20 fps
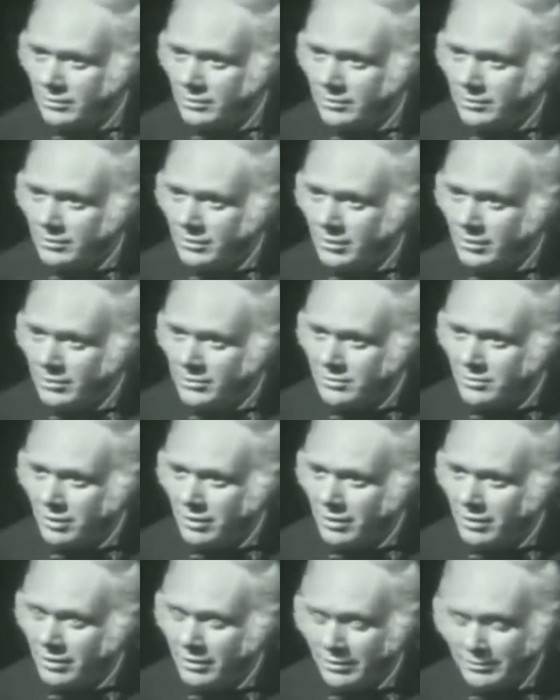I just thought of
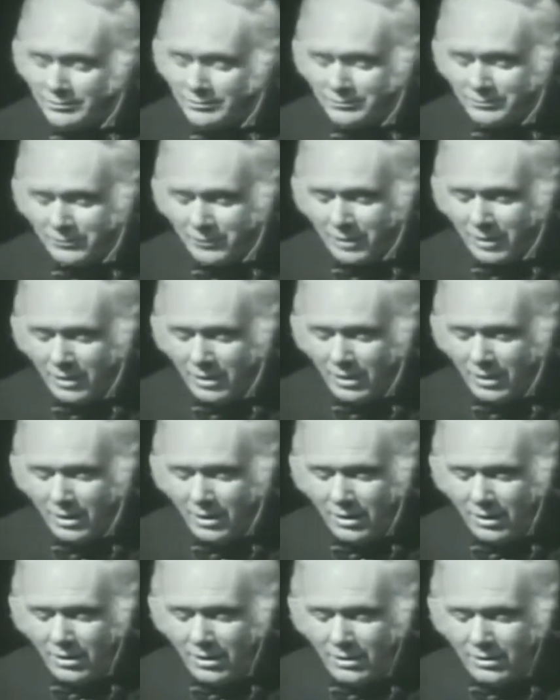that.
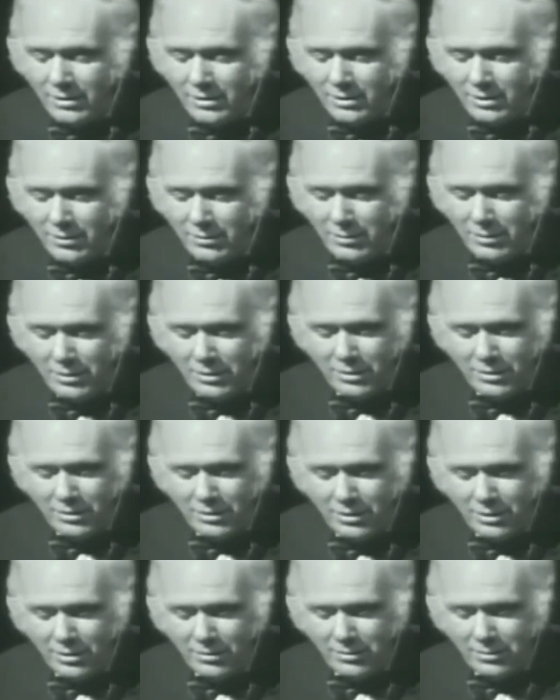Tell me
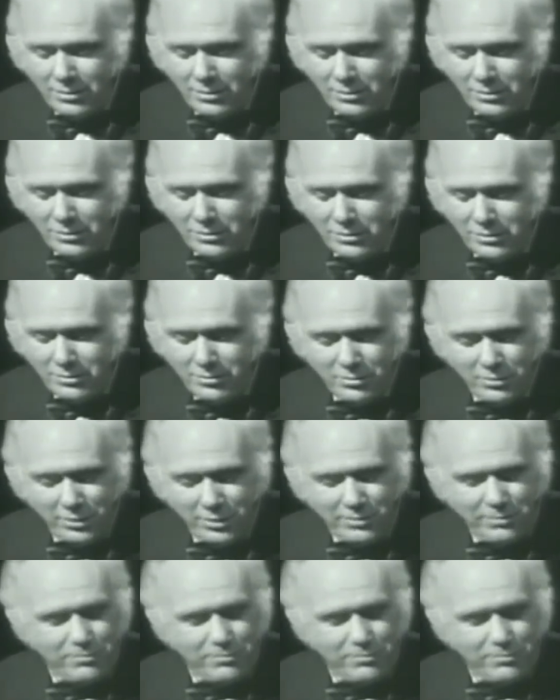about the big